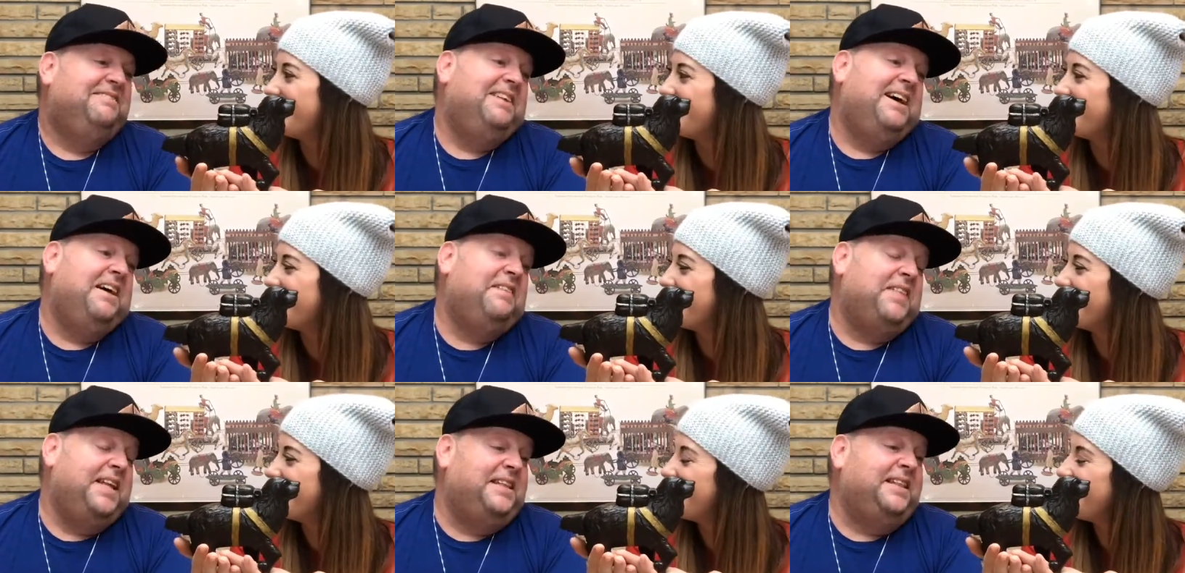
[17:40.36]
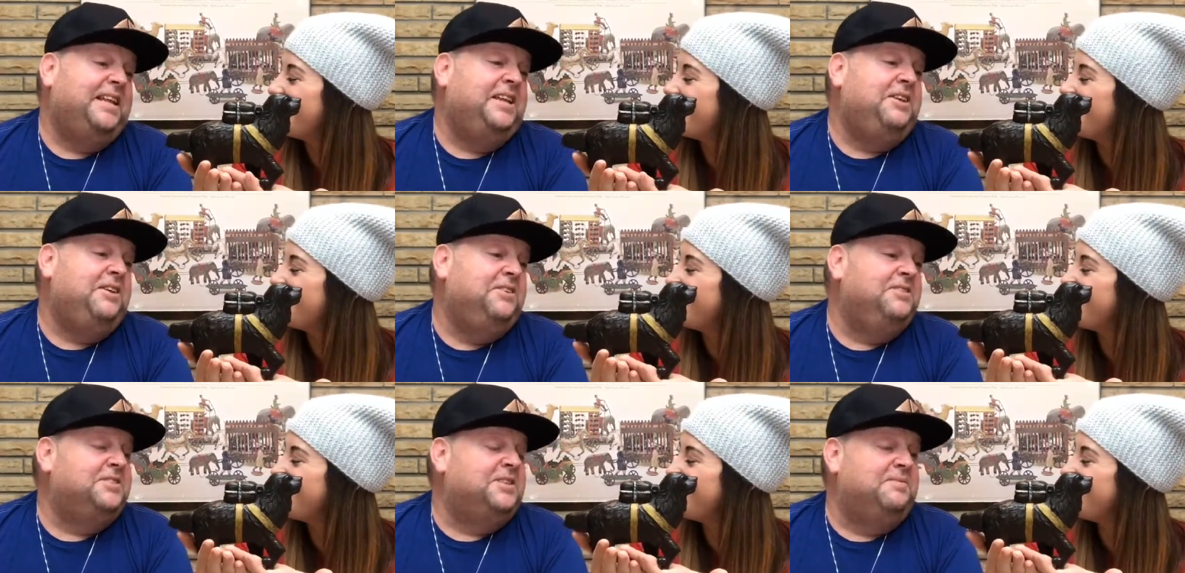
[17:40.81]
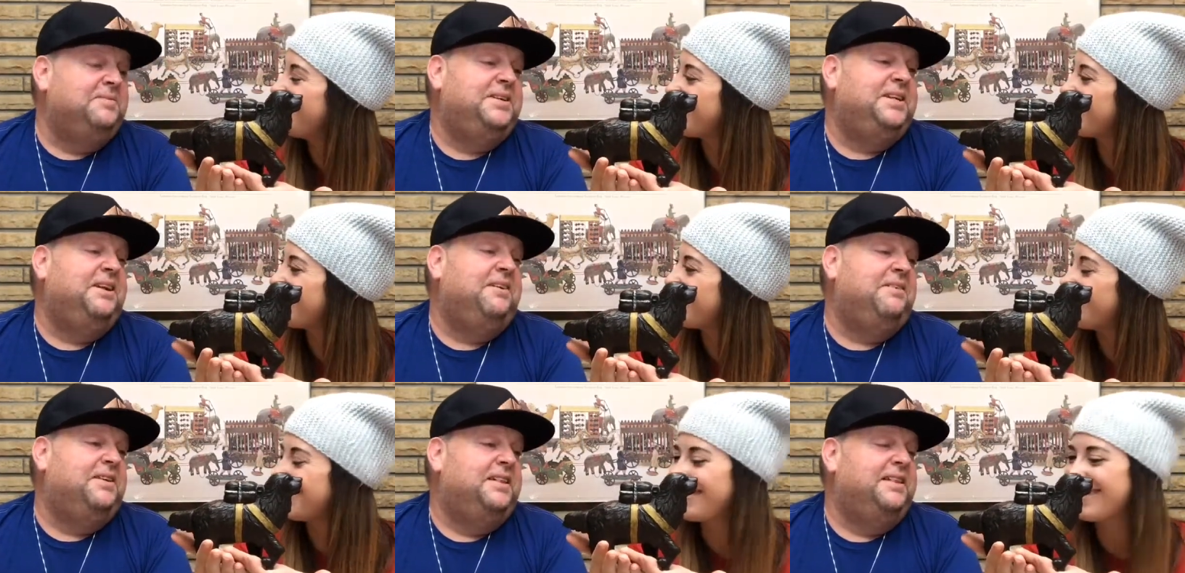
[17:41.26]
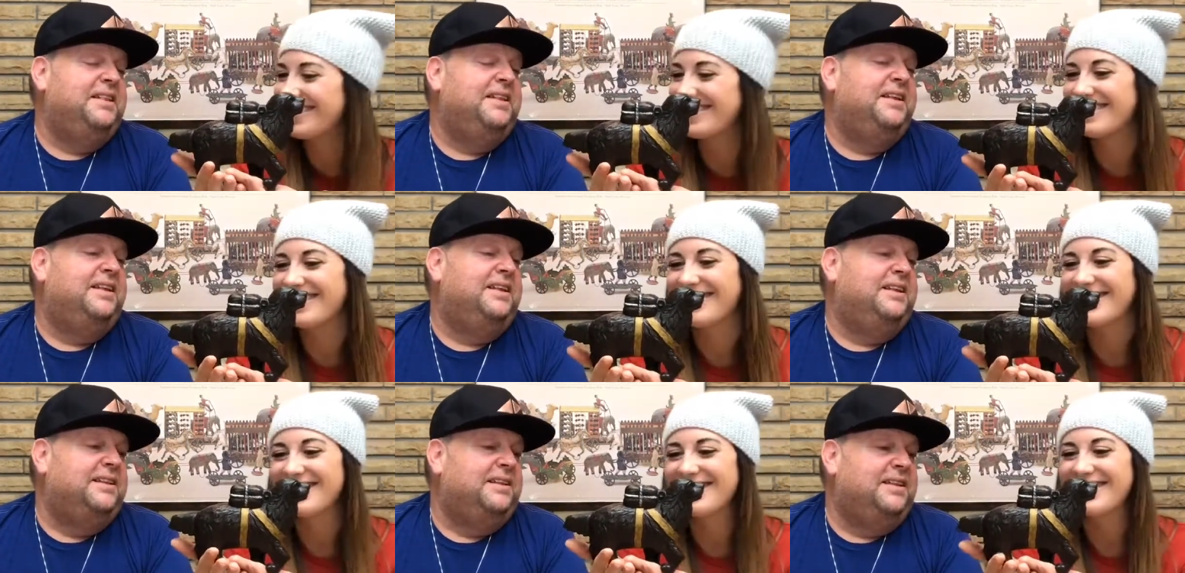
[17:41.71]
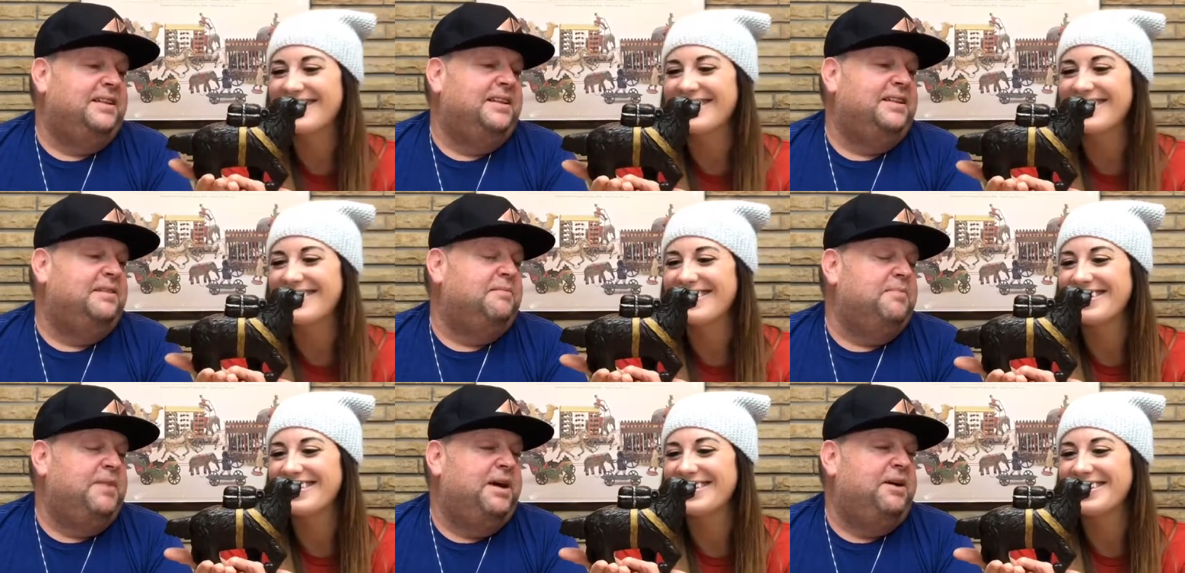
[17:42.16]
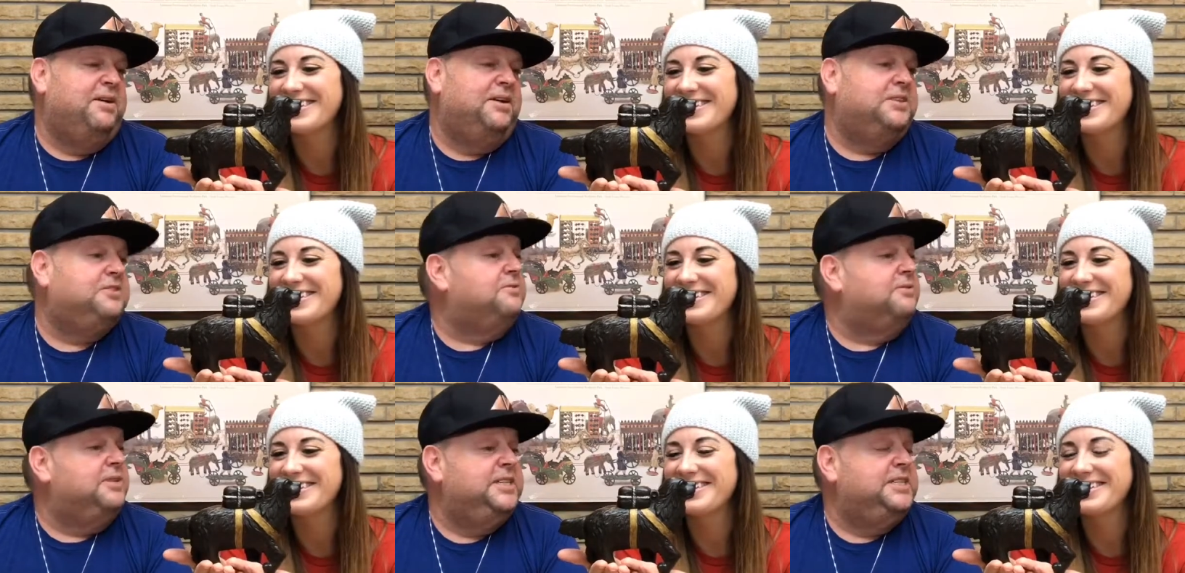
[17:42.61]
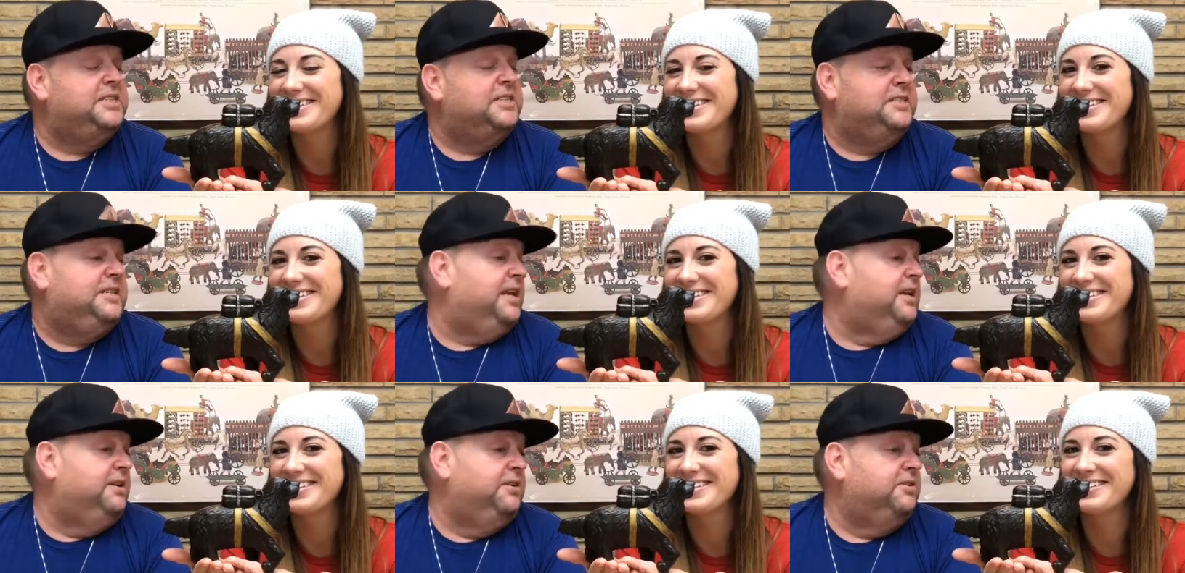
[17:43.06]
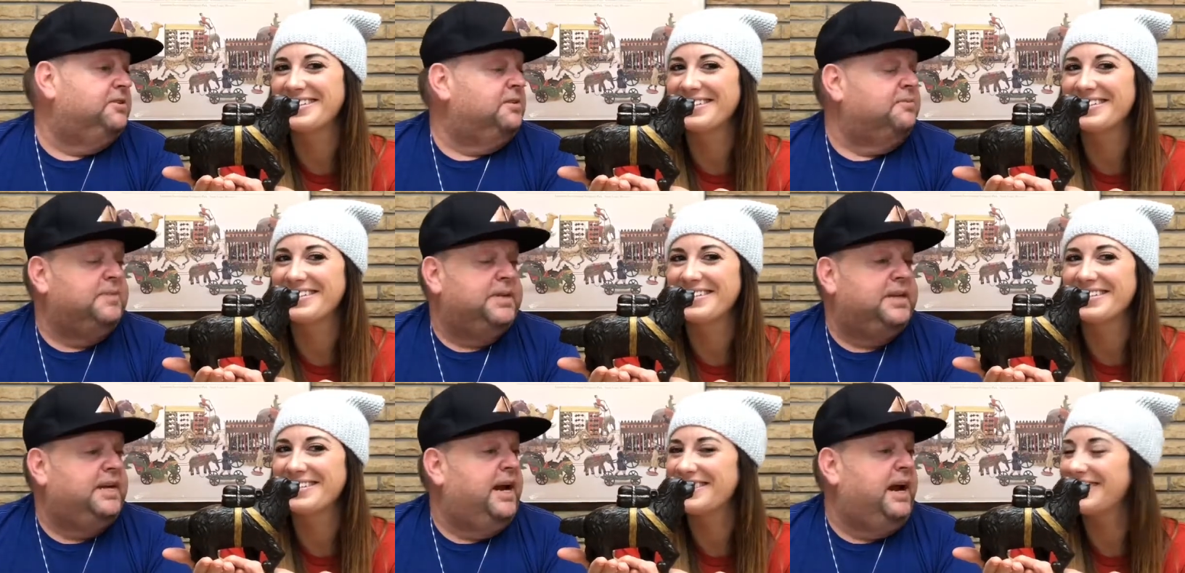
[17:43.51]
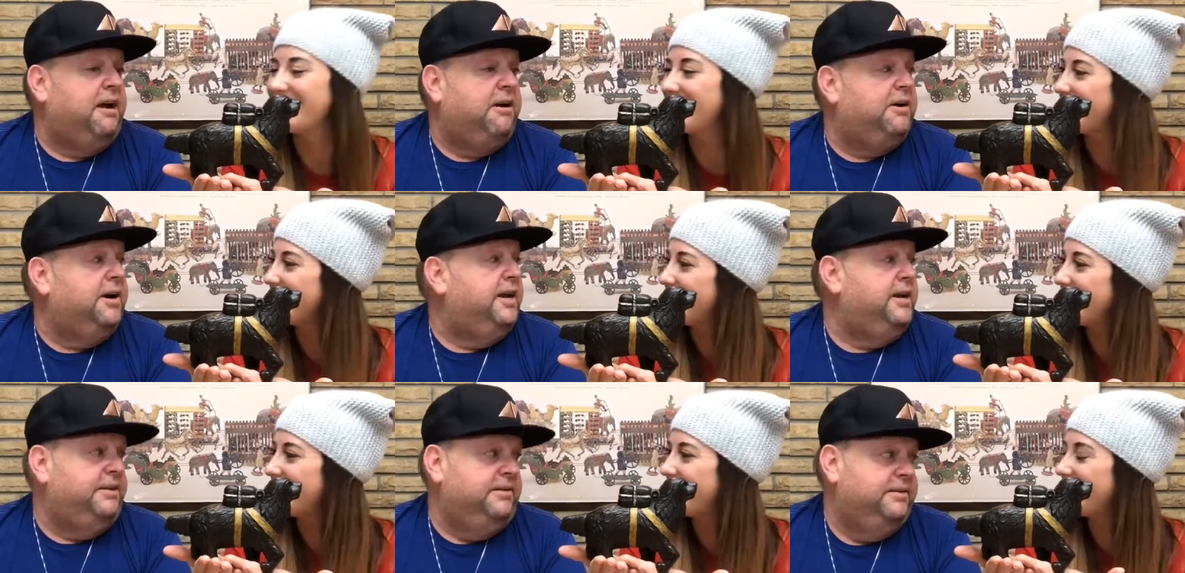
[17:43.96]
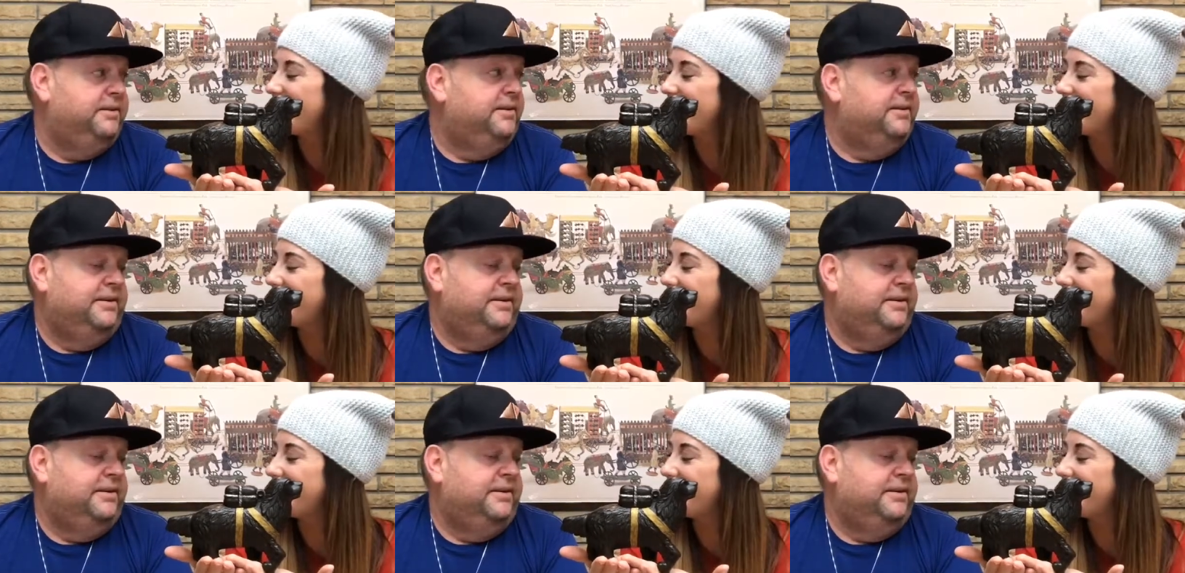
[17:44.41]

Speaker 1: well, they did use them, you know, in, in the mountainous regions. They use them to carry,